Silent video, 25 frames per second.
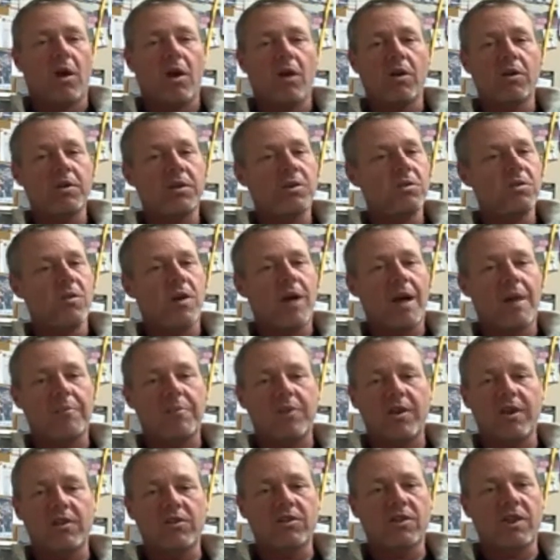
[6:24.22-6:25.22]
all you
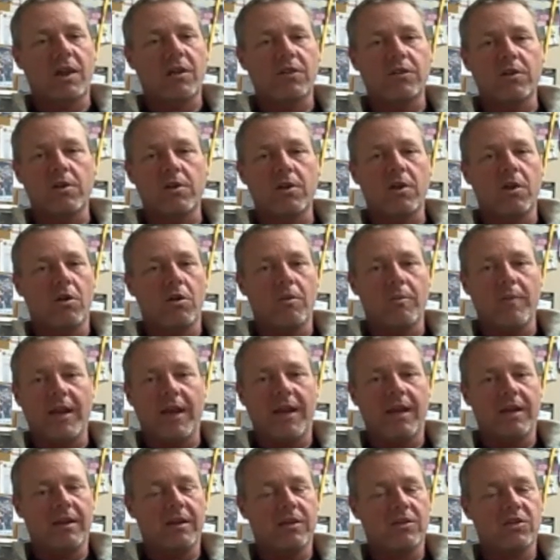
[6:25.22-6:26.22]
operators out there know,
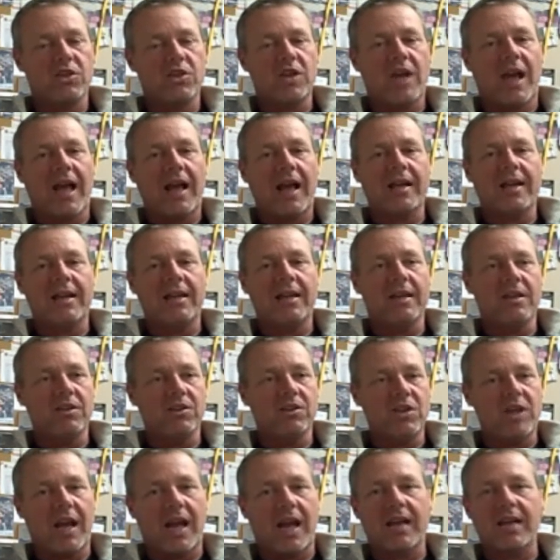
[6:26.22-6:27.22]
man, there's shocking
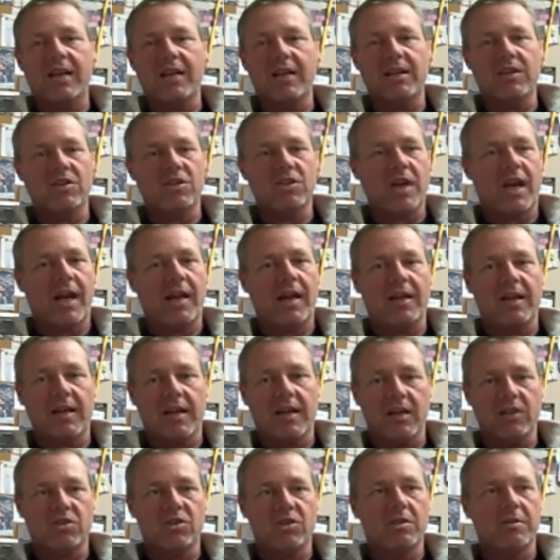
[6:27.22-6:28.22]

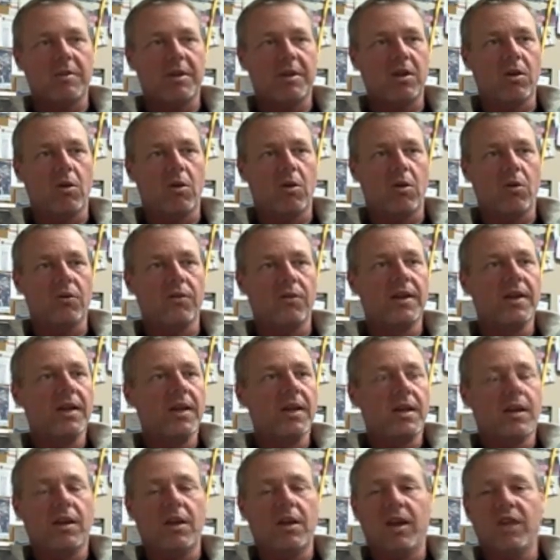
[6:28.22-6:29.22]
gets to be old
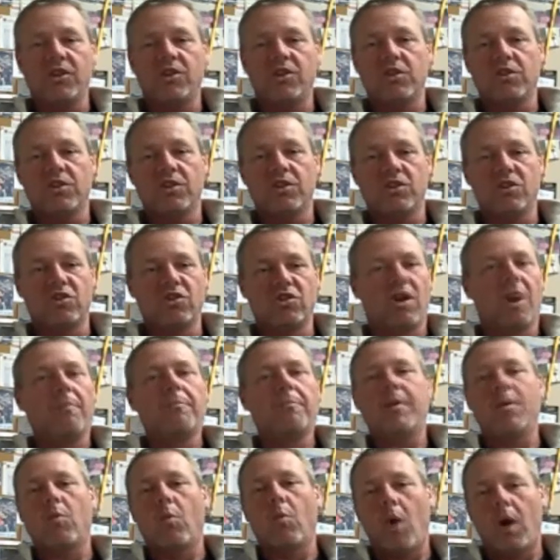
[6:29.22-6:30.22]
unless you're just
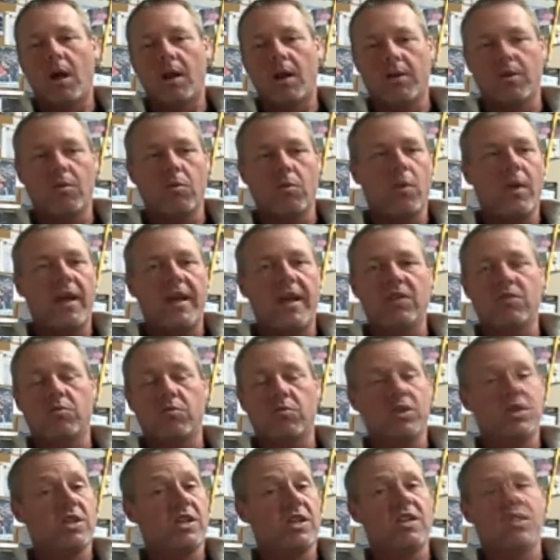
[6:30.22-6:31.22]
dumping water to
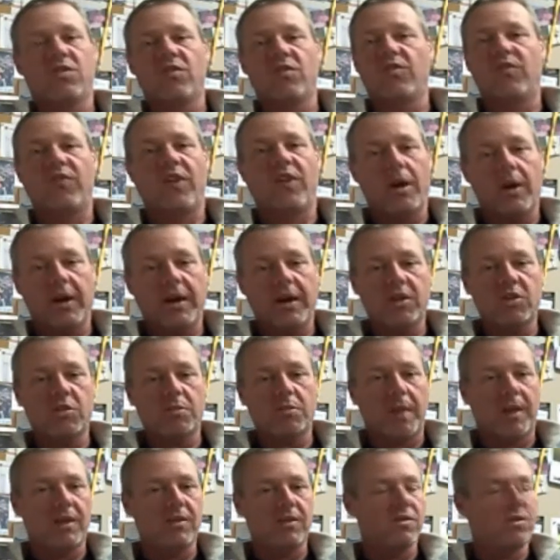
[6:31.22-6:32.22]
waste, which gets very
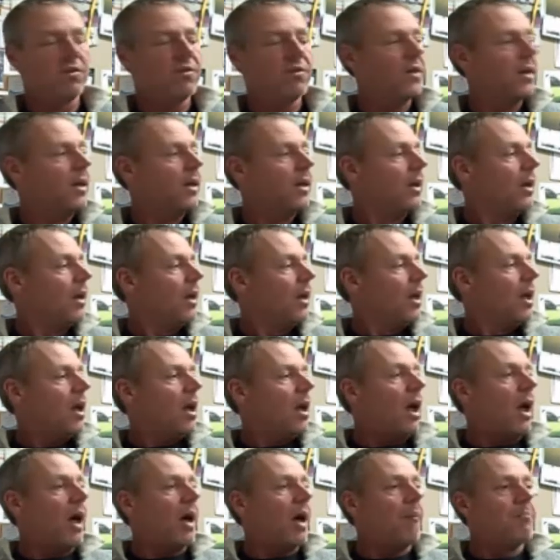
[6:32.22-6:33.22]
expensive.
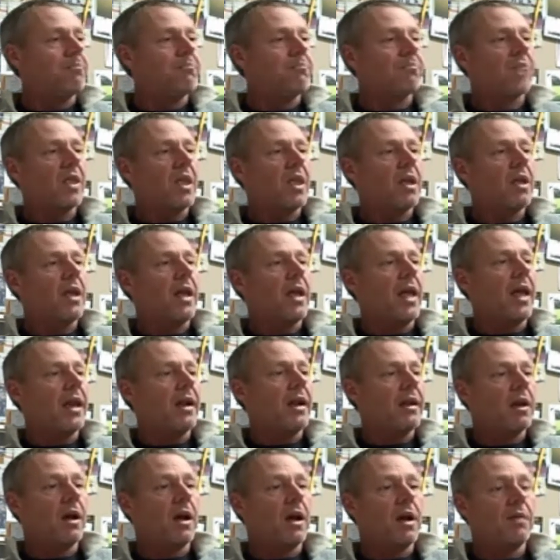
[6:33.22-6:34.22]

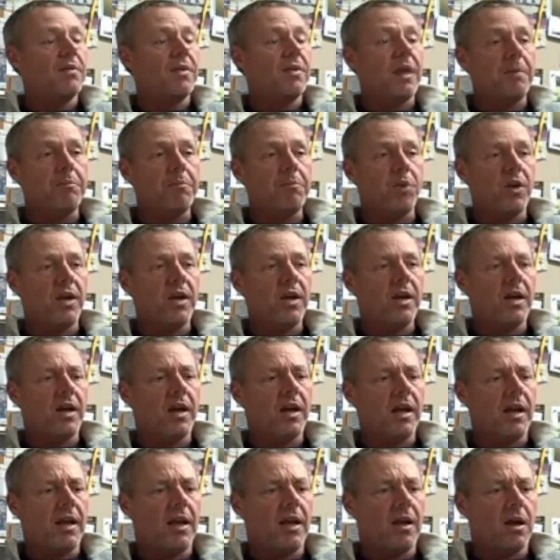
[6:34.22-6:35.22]
And they put in
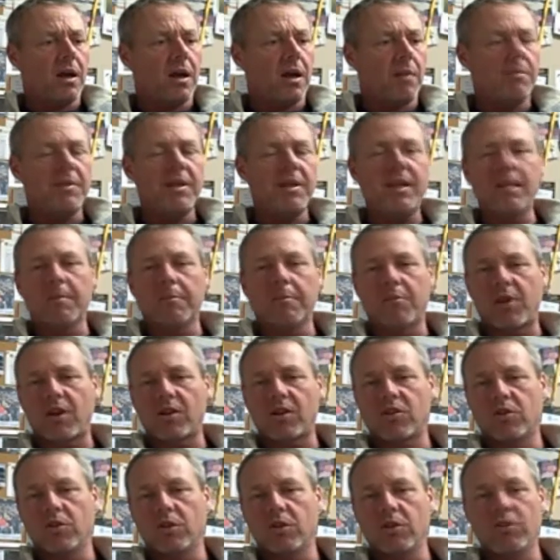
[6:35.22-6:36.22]
a medium
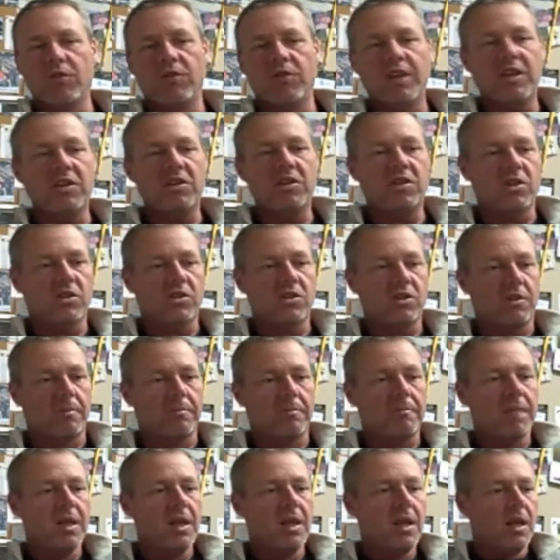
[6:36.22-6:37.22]
pressure UV
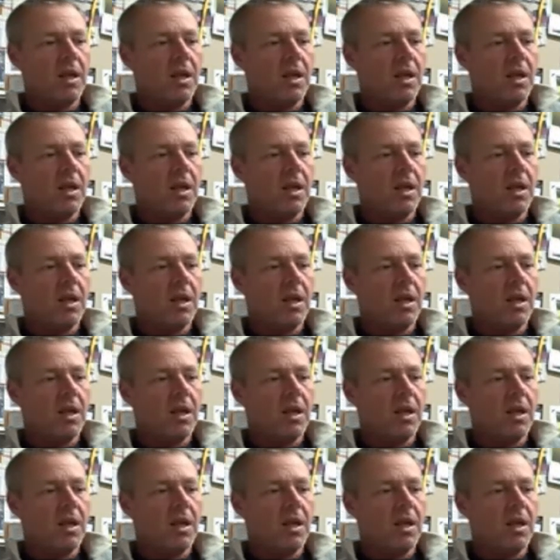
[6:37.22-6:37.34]
system.